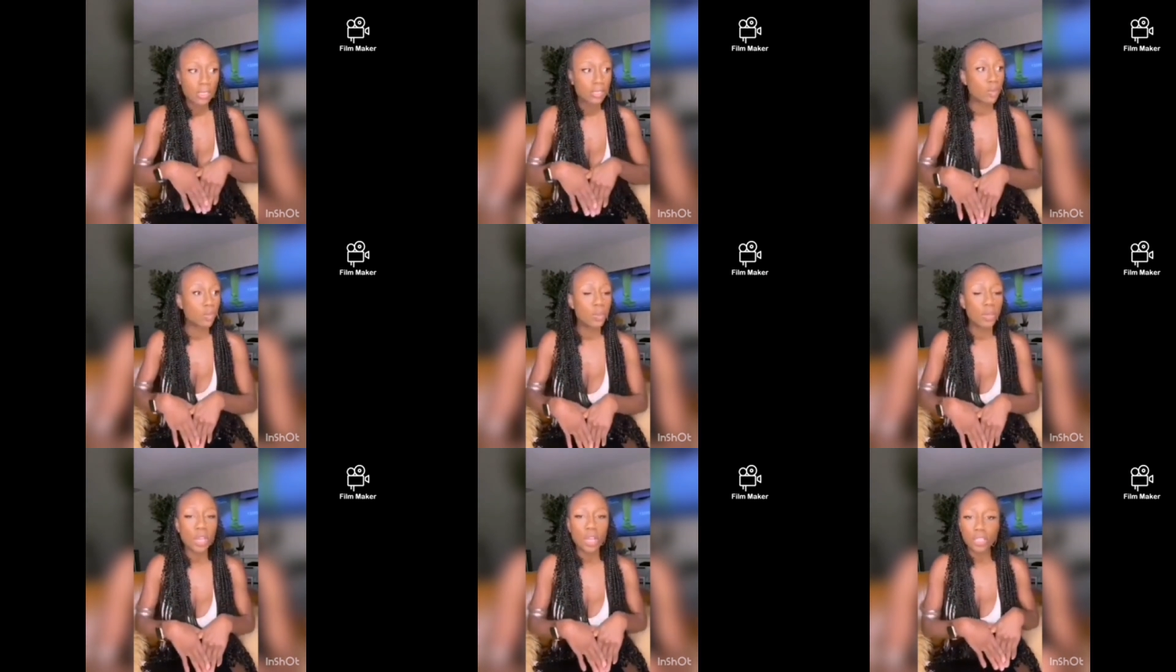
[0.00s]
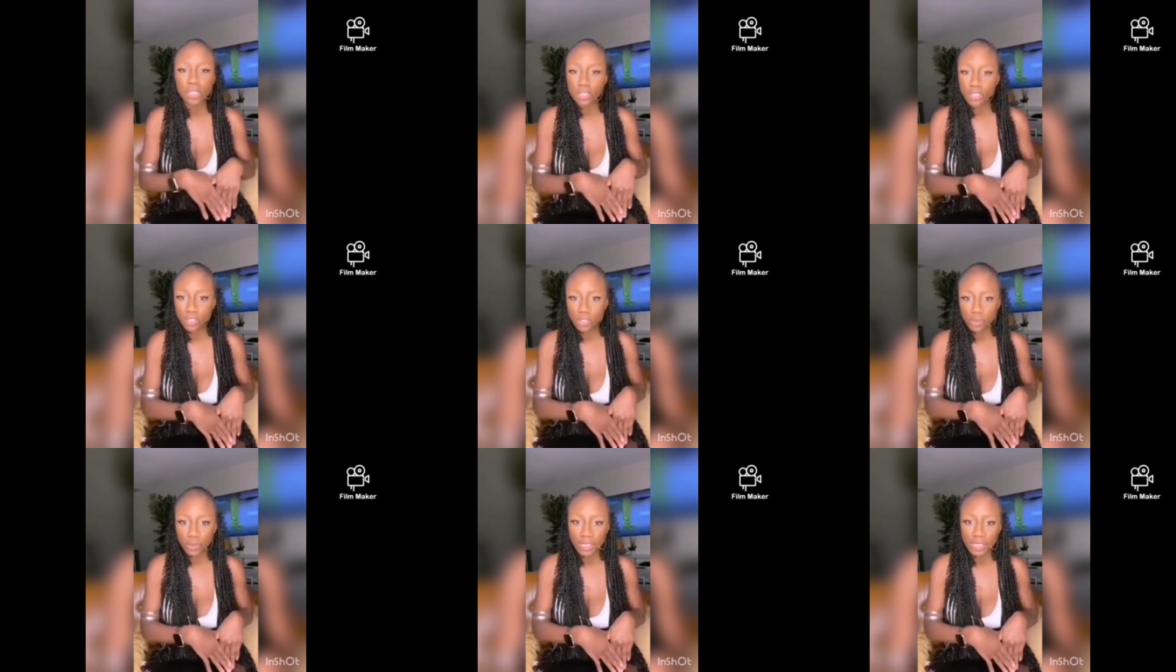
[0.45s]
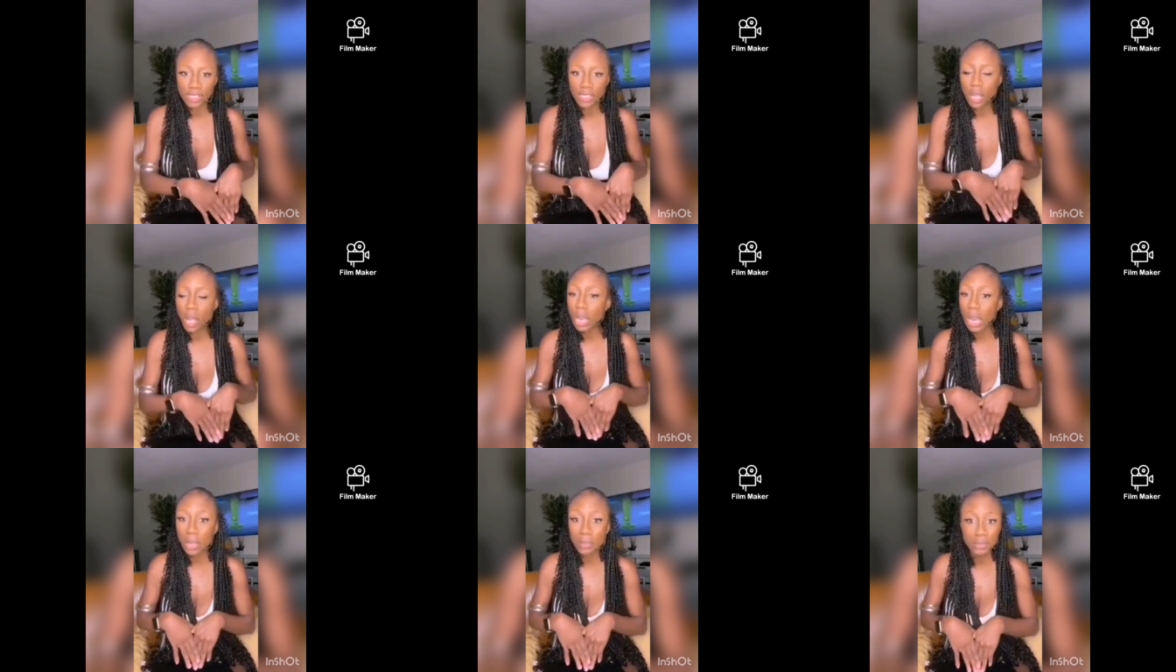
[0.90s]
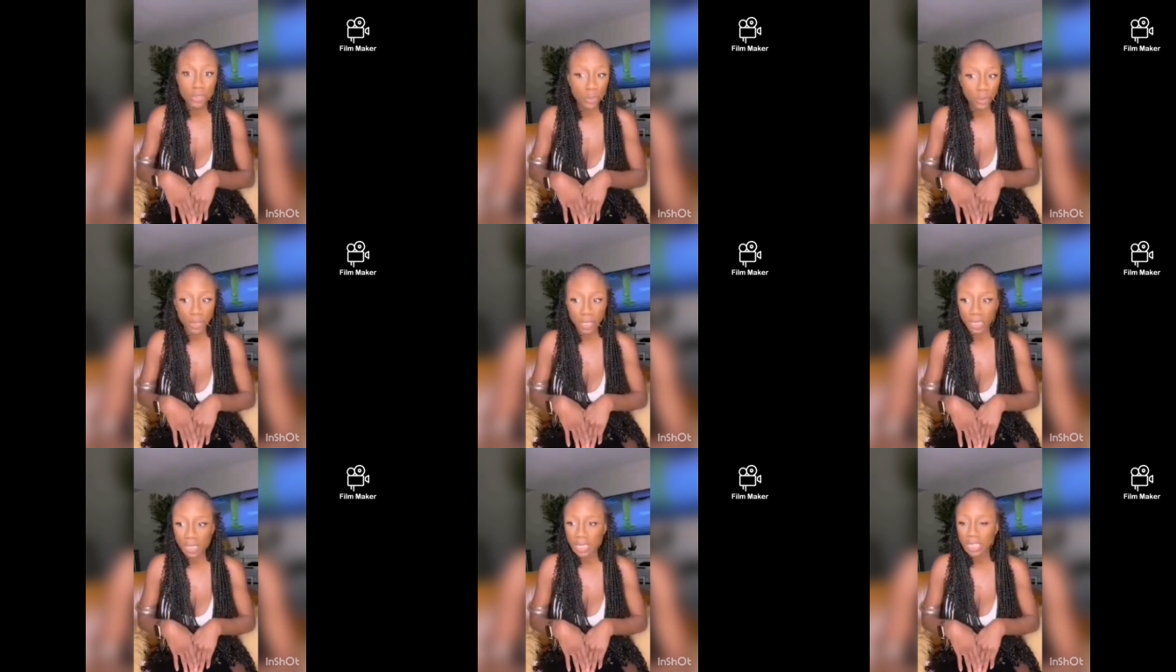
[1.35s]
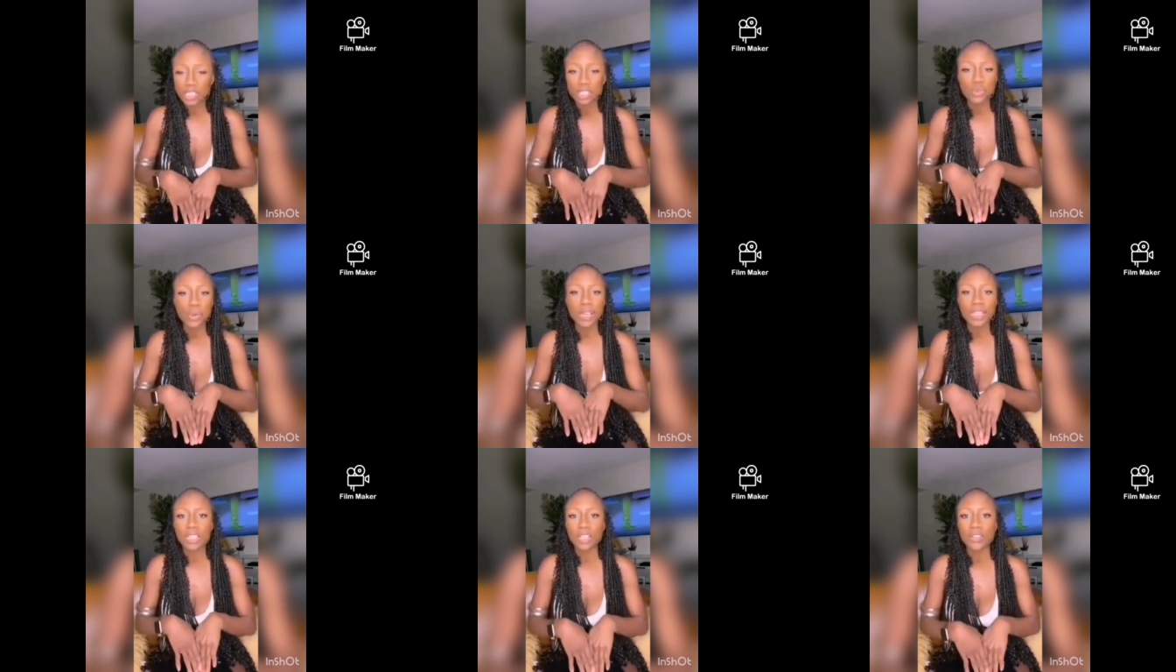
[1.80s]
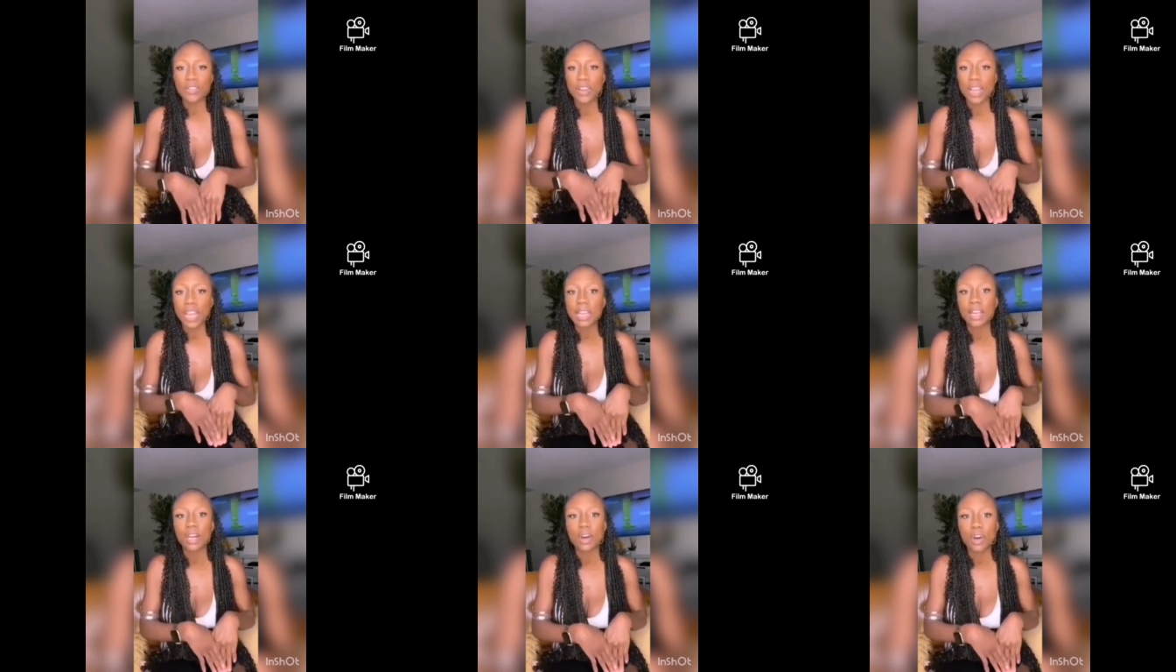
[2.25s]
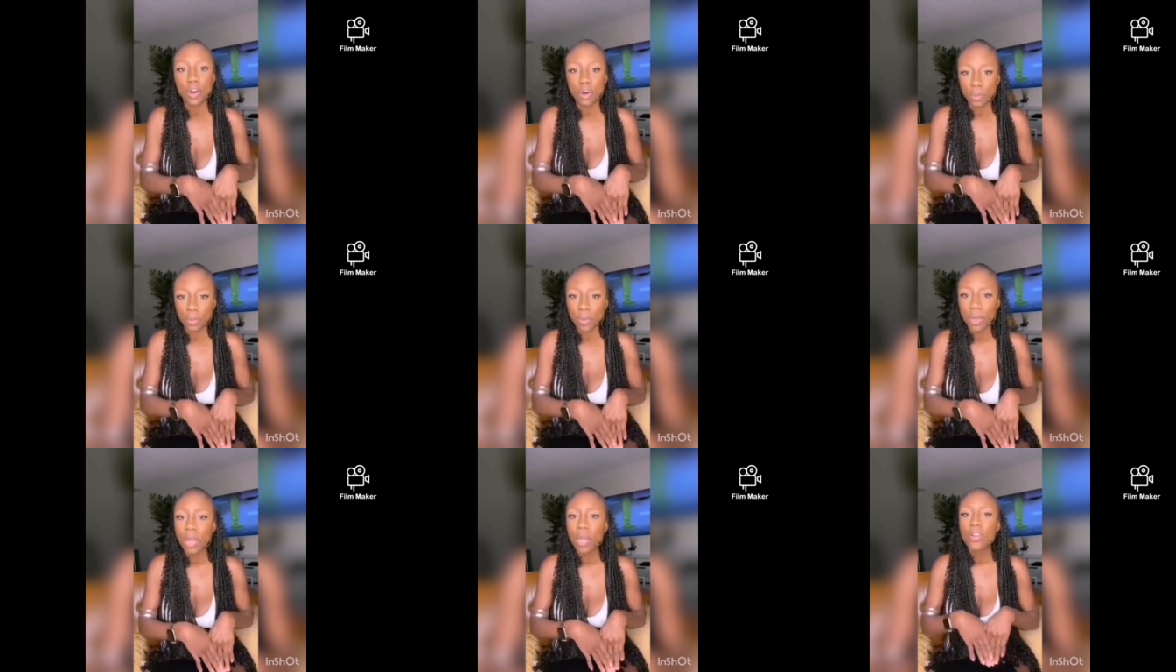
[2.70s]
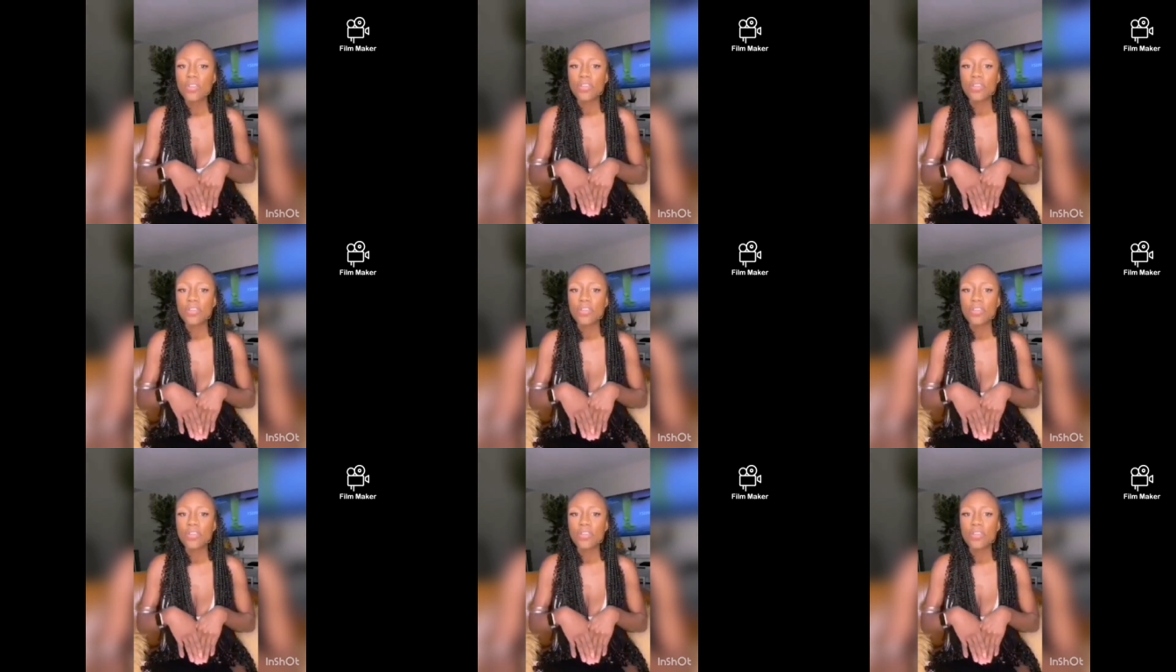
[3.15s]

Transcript: to be on the streets. All I'm doing is trying to create a home